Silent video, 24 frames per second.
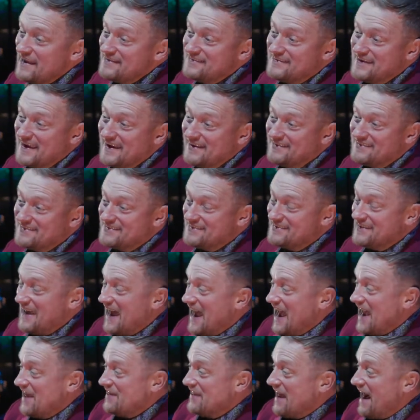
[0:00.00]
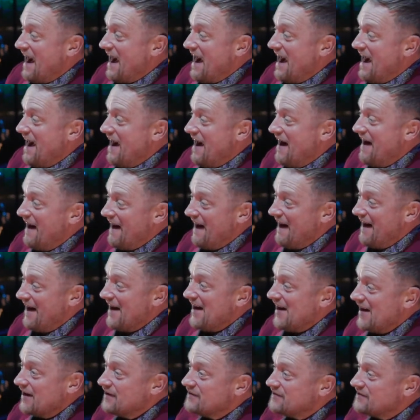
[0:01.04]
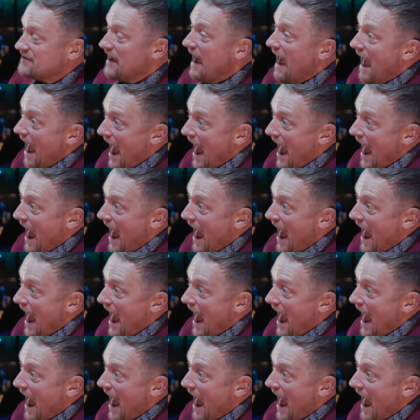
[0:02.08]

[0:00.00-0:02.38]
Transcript: tits and ass.